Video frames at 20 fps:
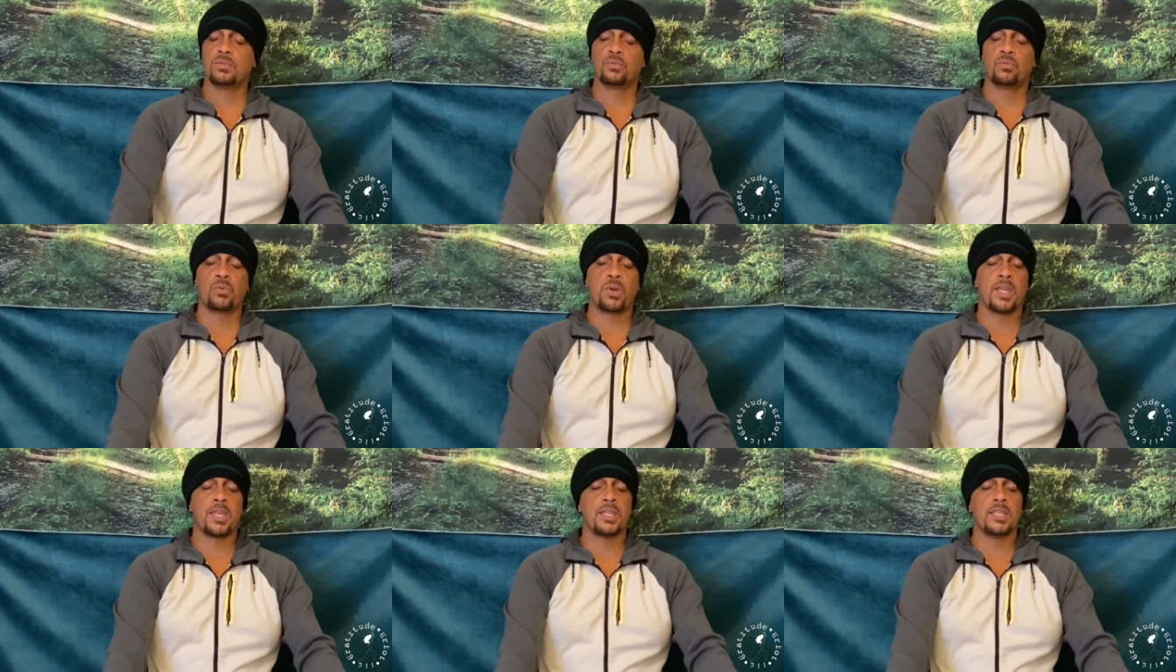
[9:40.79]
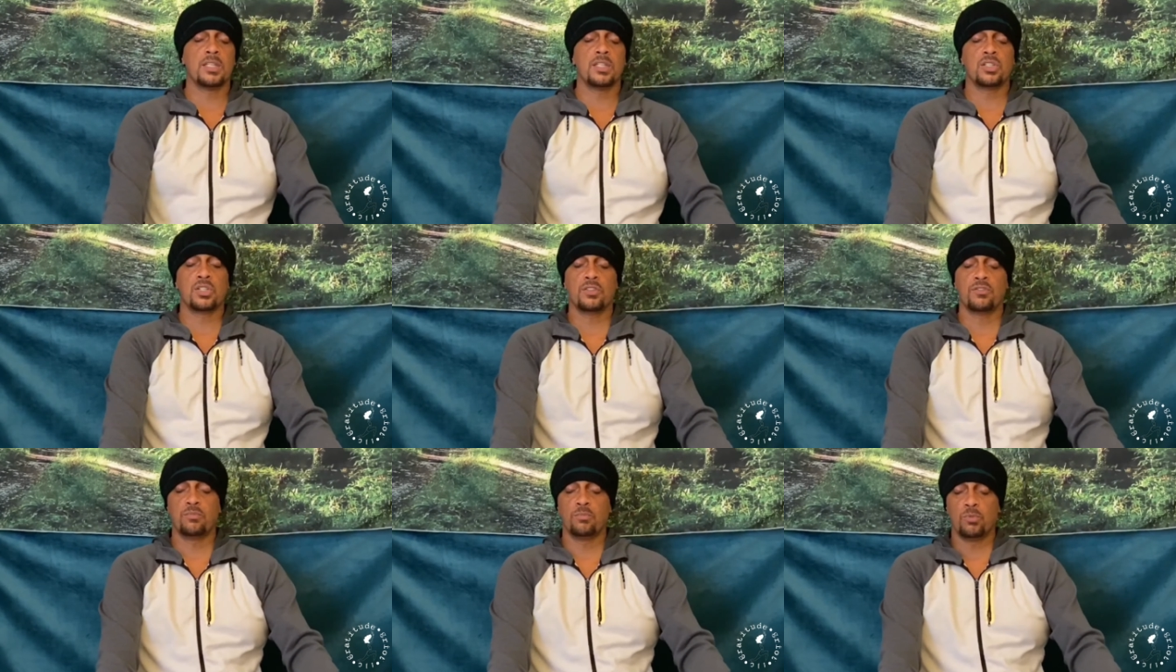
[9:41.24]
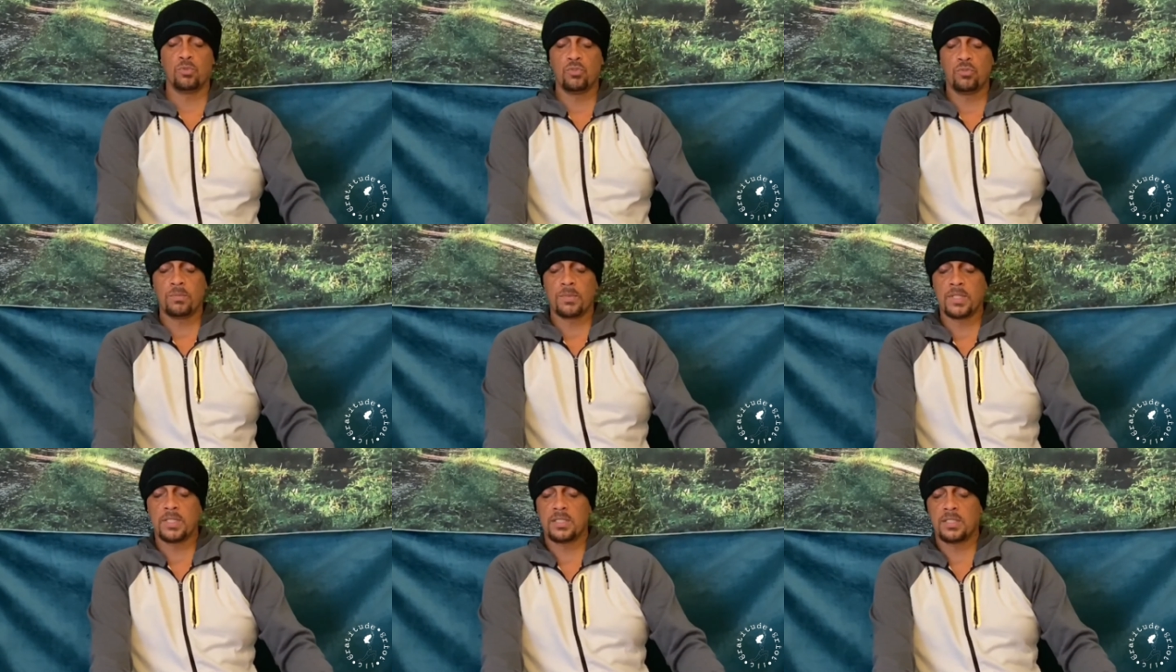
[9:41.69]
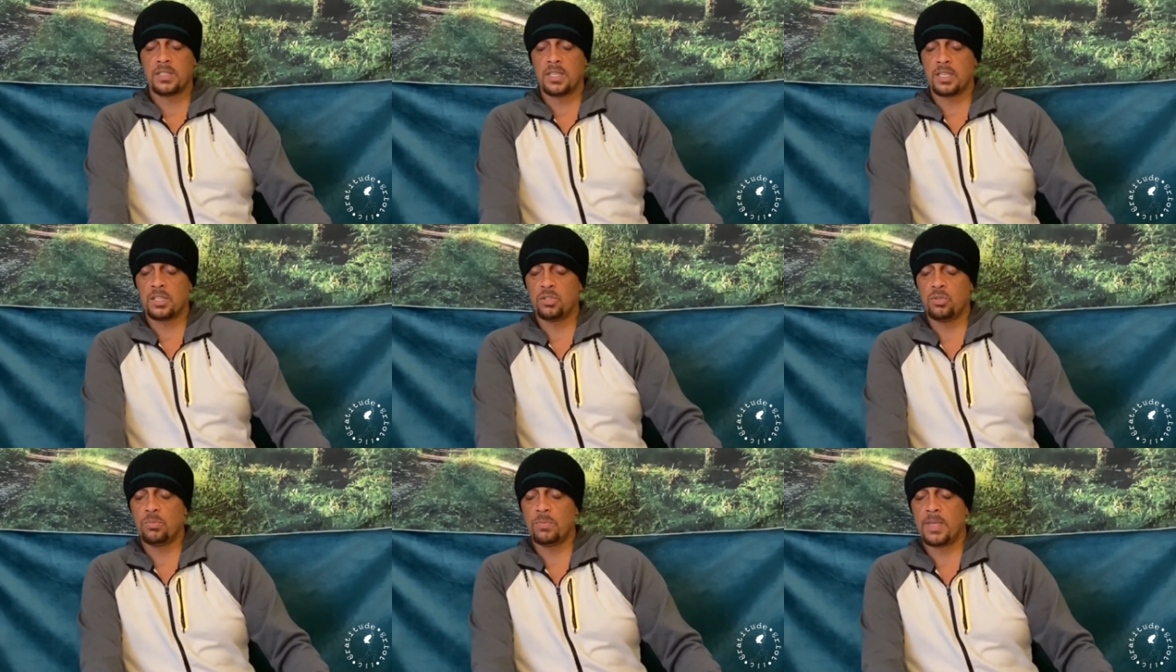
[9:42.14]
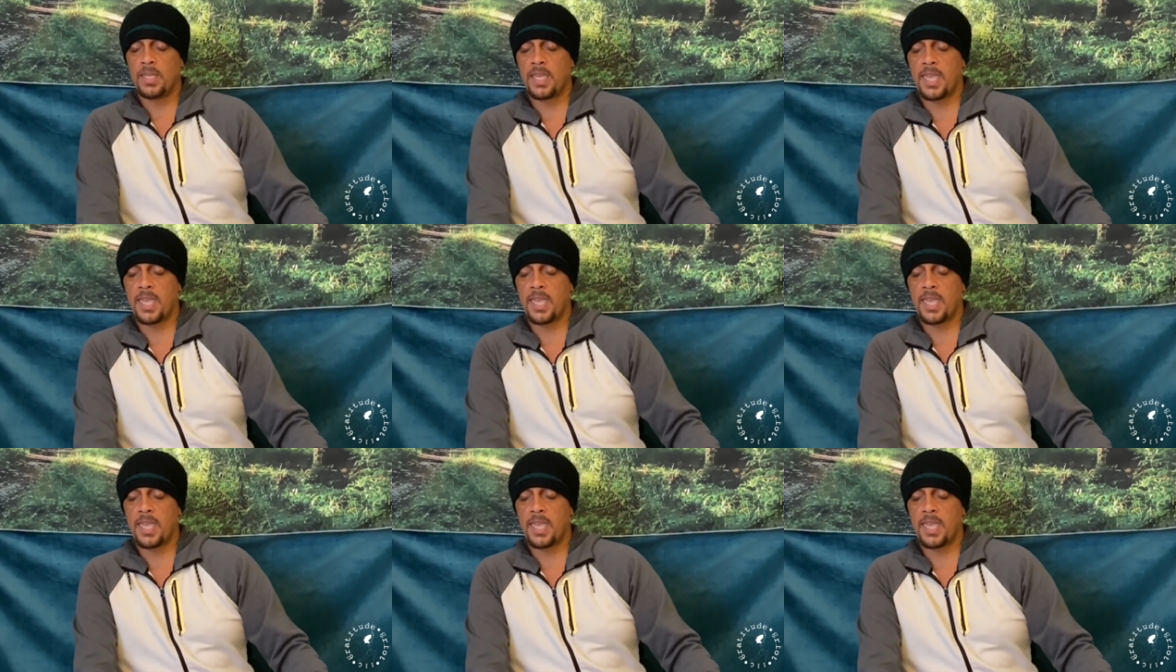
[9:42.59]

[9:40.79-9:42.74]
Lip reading: range of movements that you may